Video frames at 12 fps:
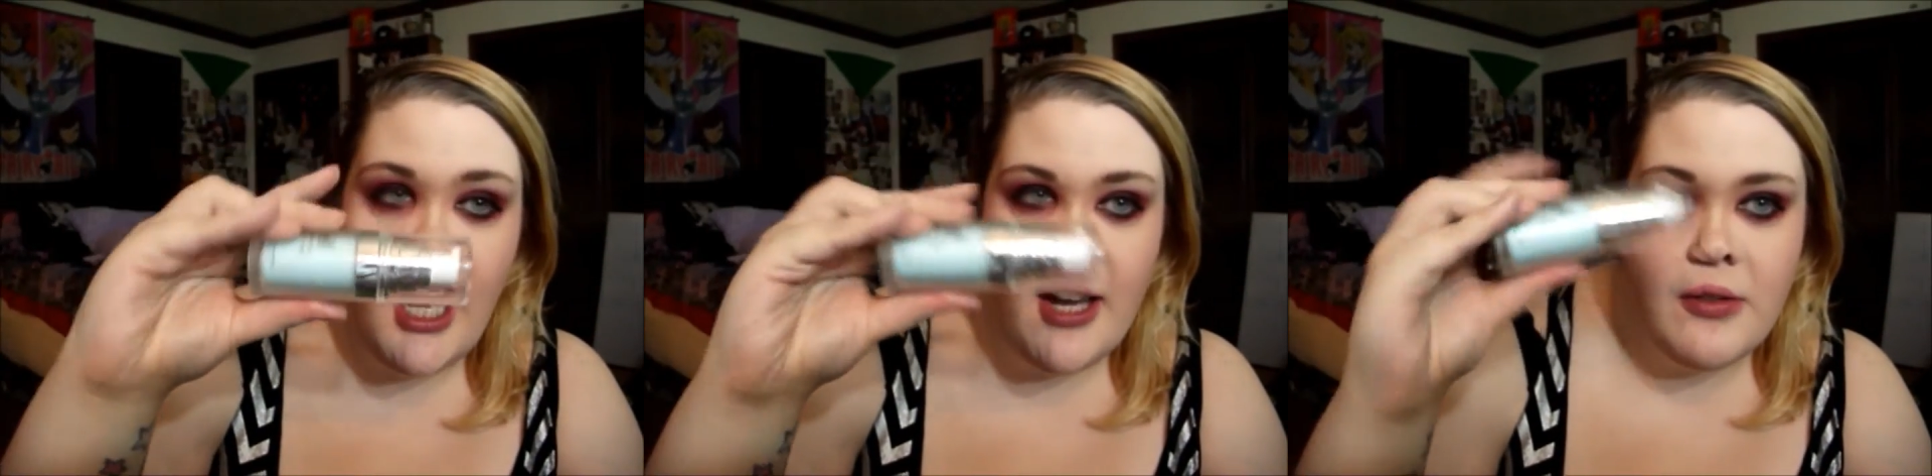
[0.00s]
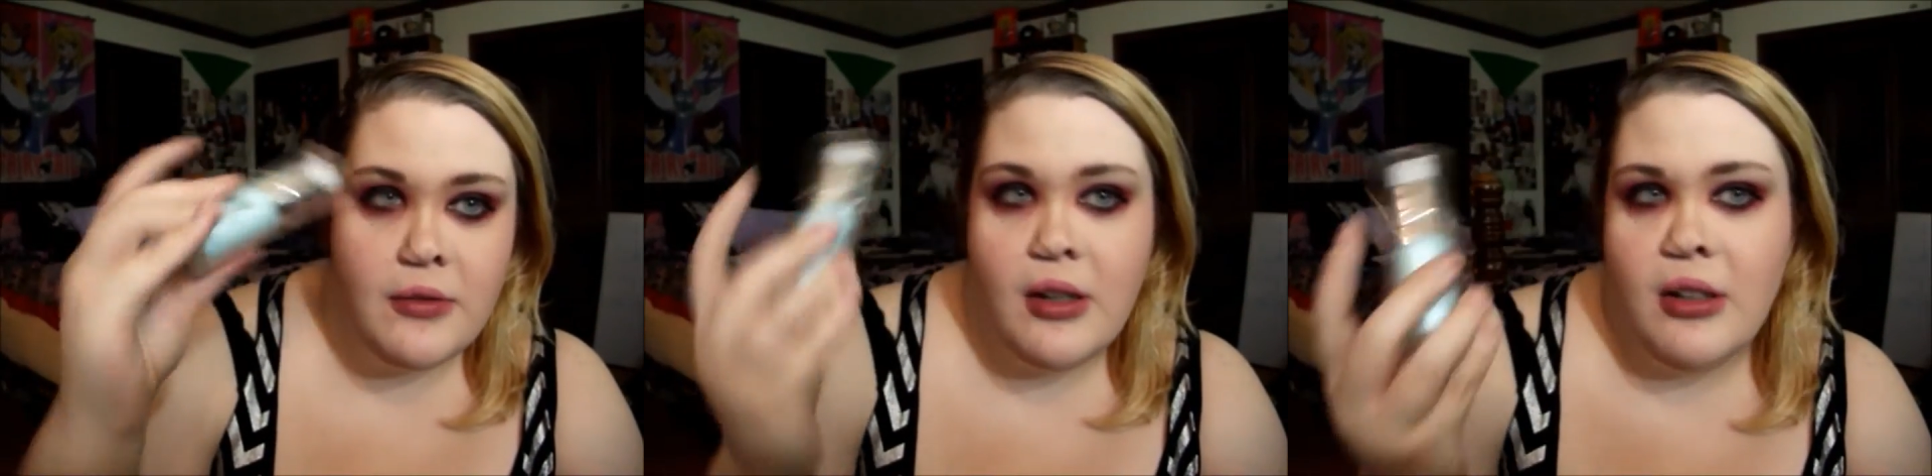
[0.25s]
I
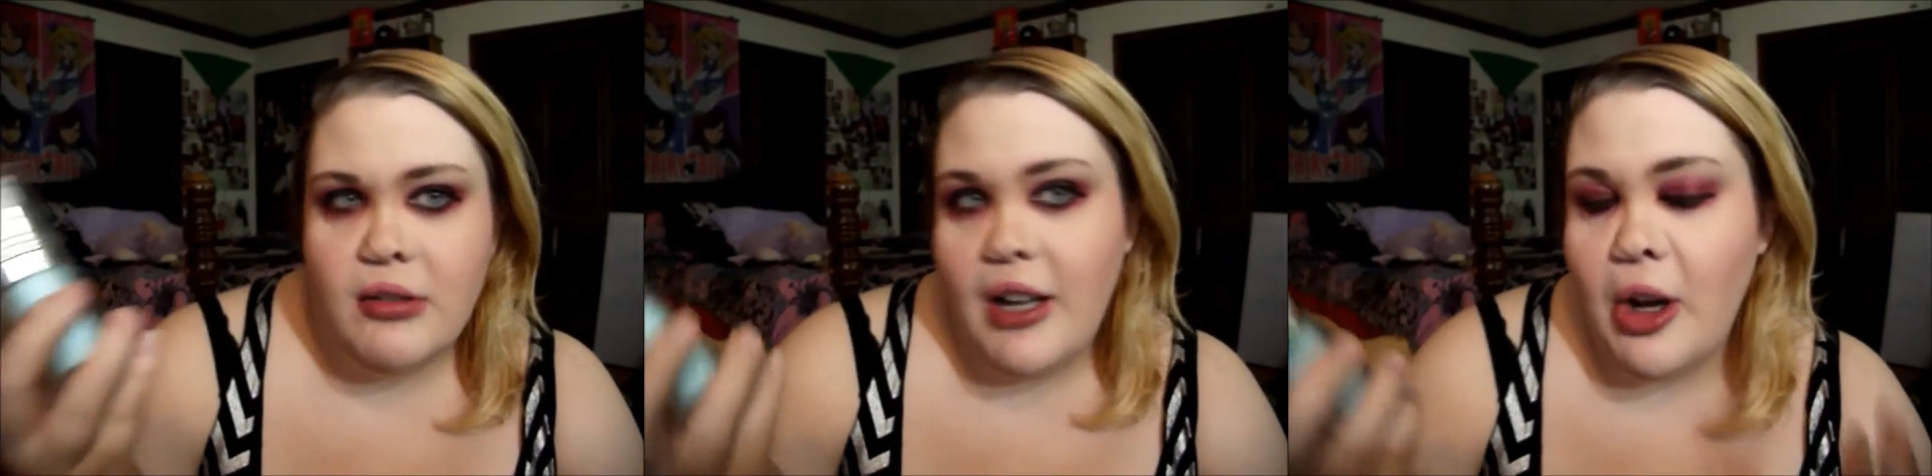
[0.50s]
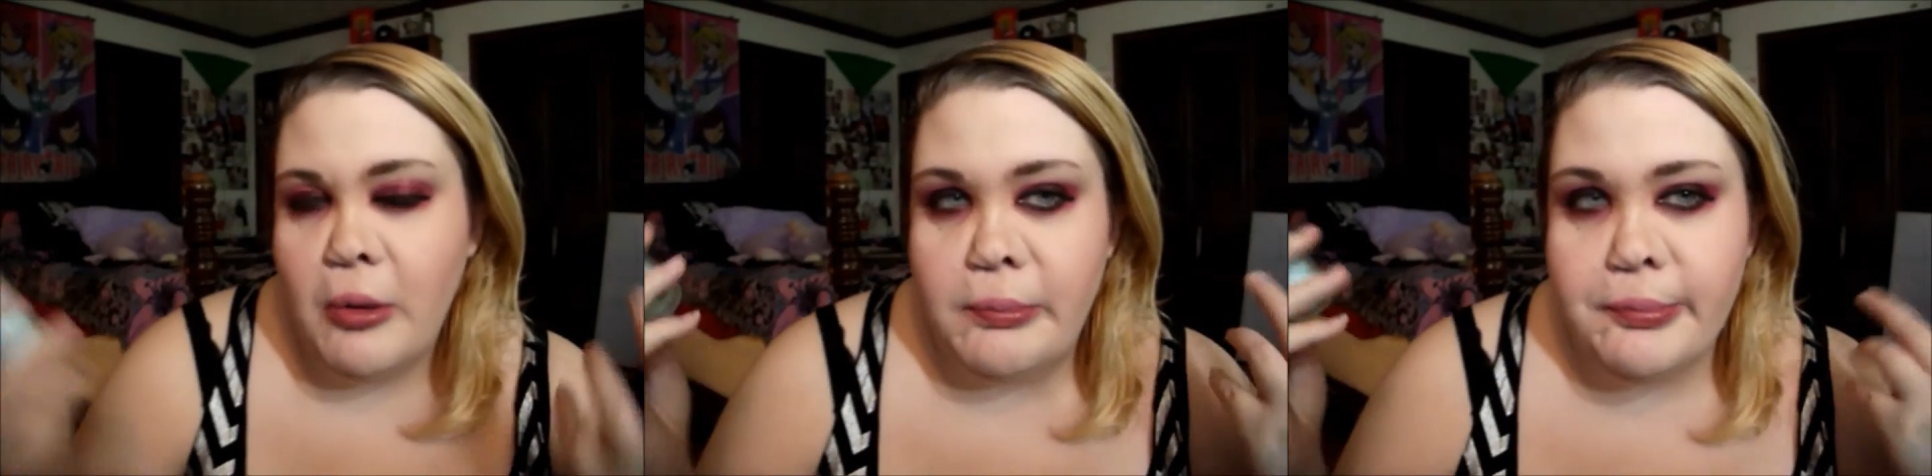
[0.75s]
don't know
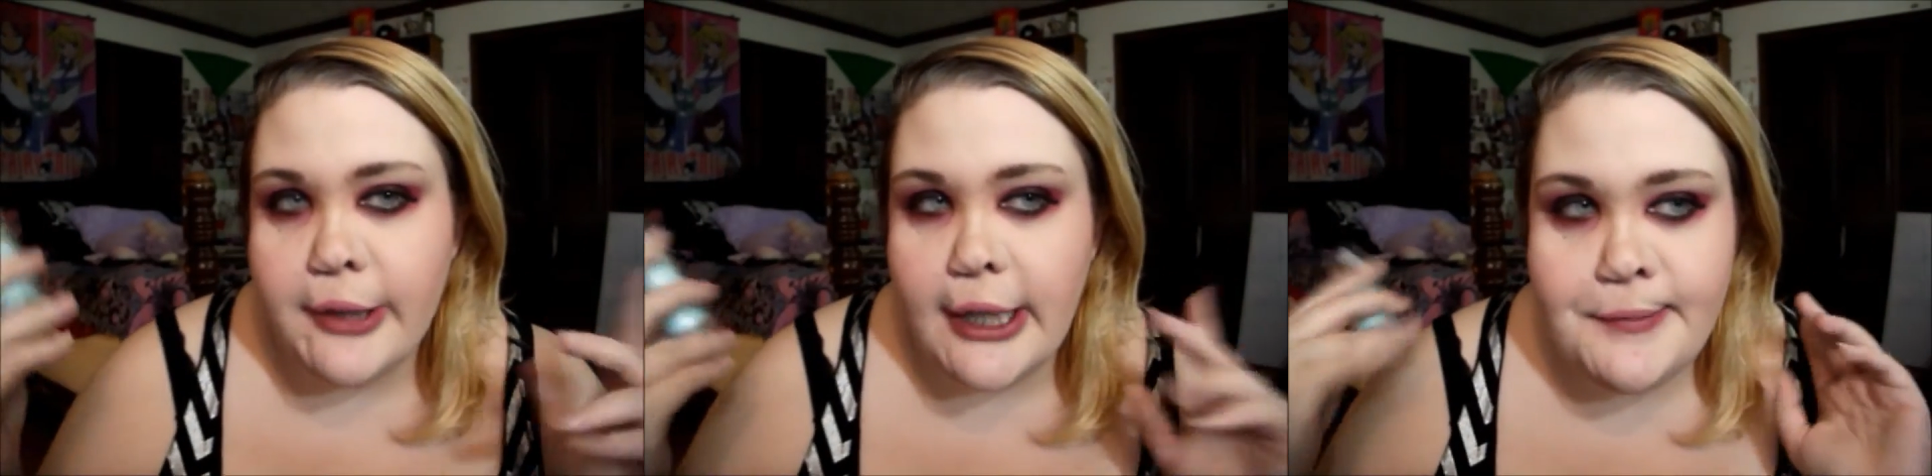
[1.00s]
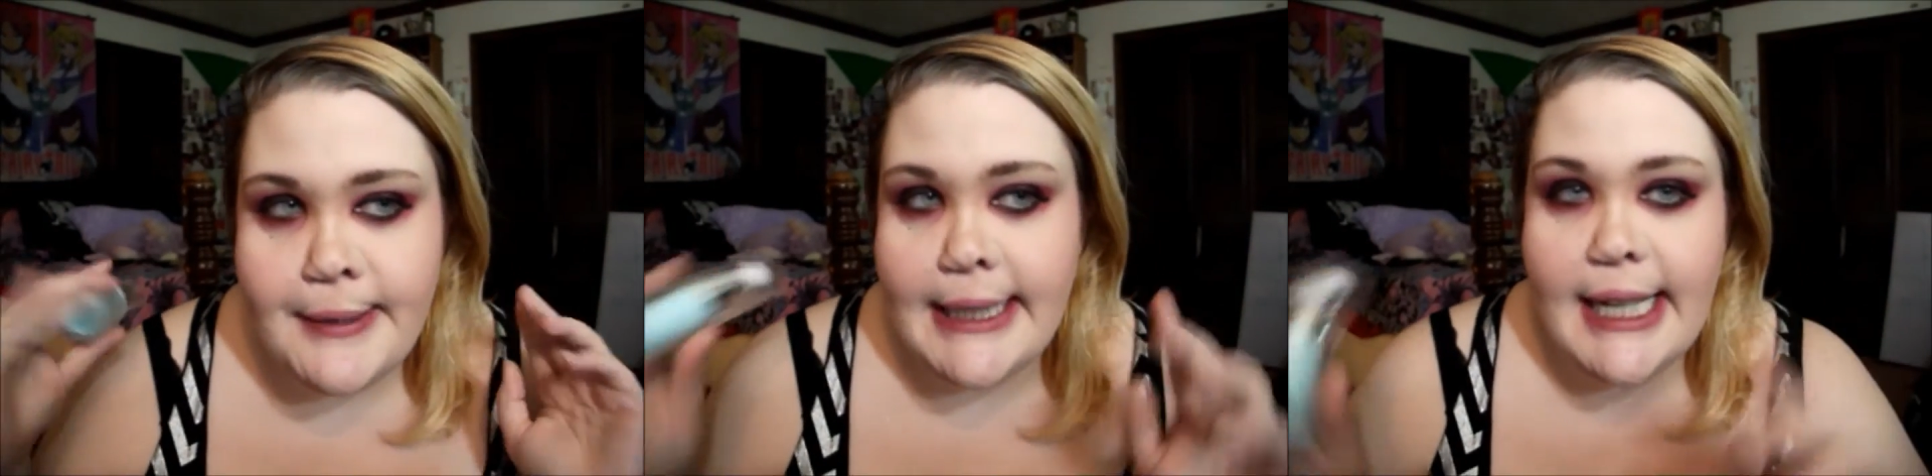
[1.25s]
how bright
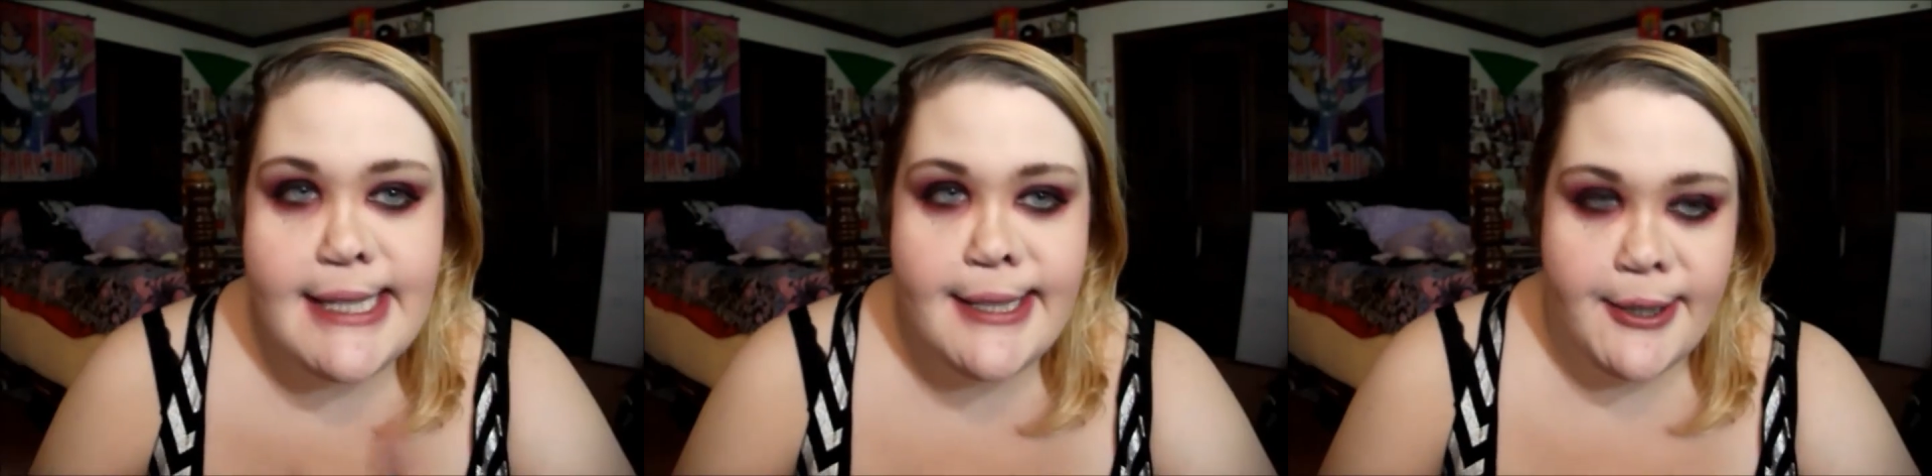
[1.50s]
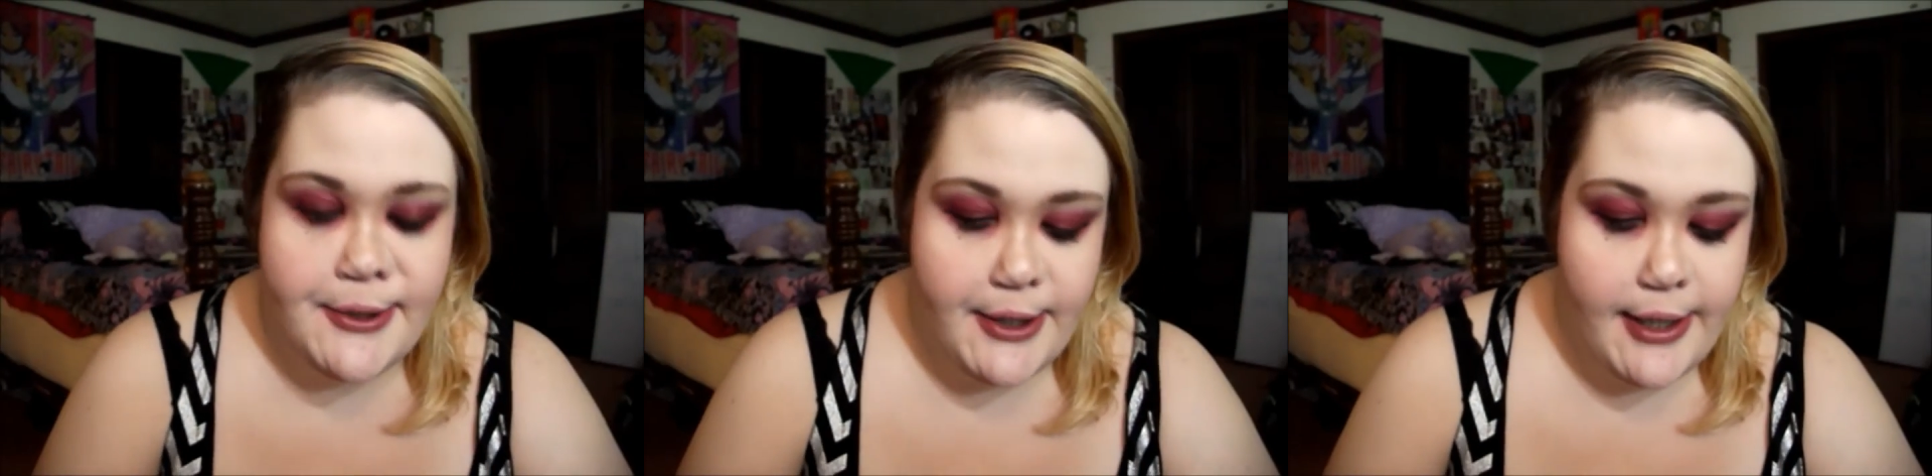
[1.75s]
my lights
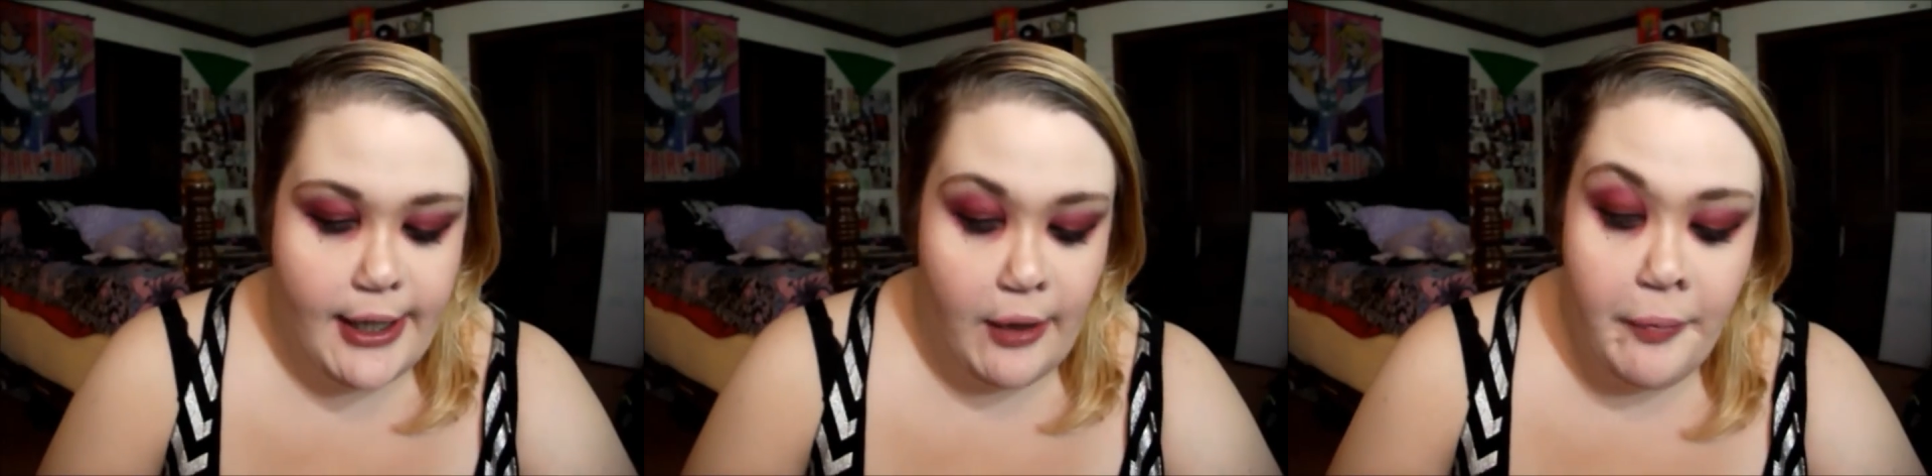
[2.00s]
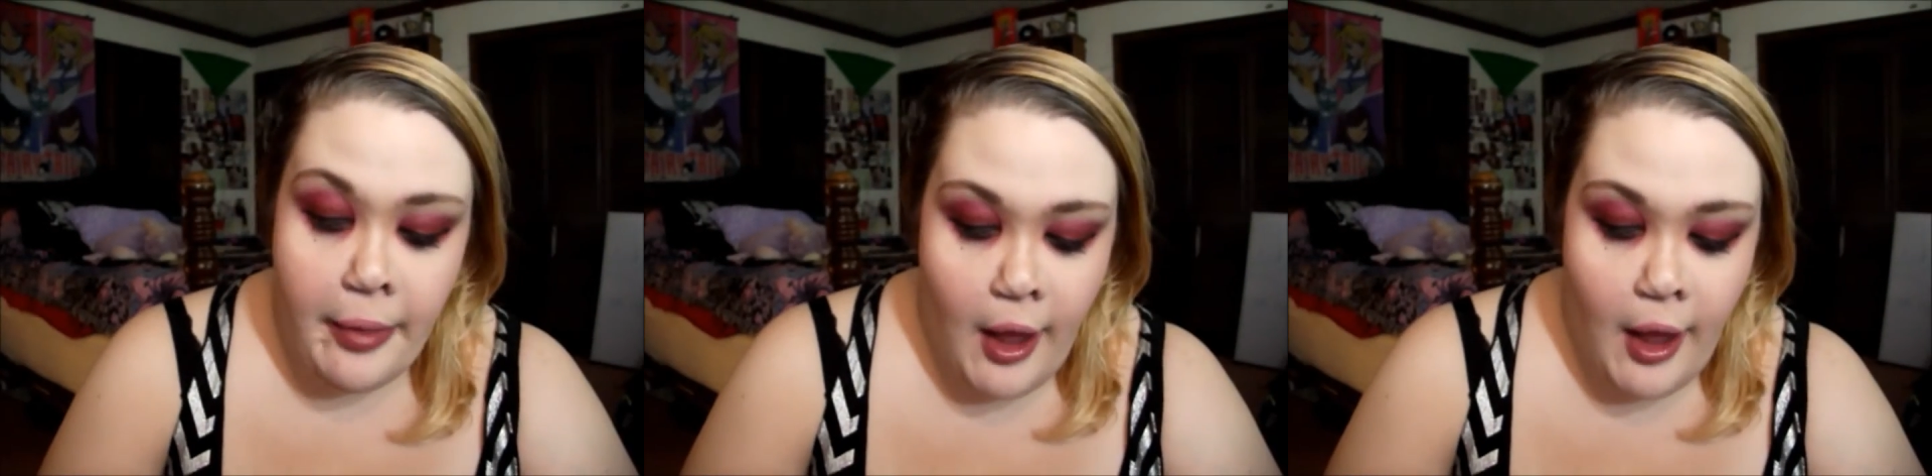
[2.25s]
are really,